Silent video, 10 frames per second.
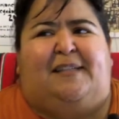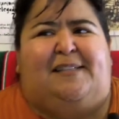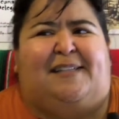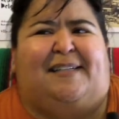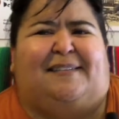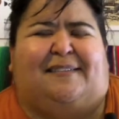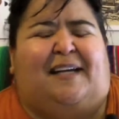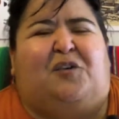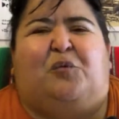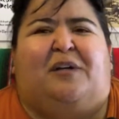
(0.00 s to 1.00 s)
It's like,
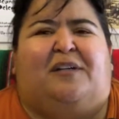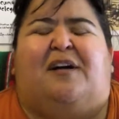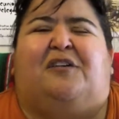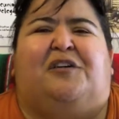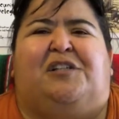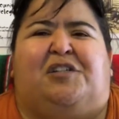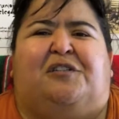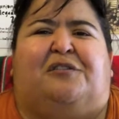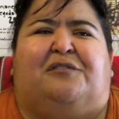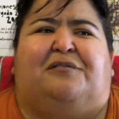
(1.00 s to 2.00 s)
I don't want a concrete
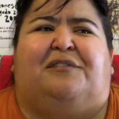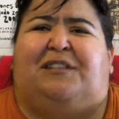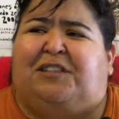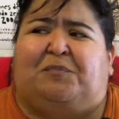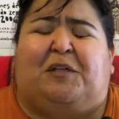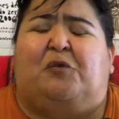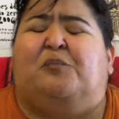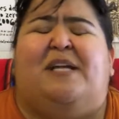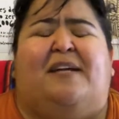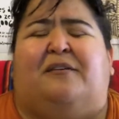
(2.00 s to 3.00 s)
jungle. This is my
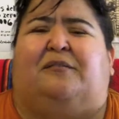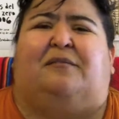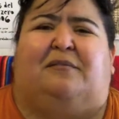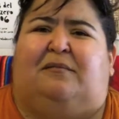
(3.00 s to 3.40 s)
hometown.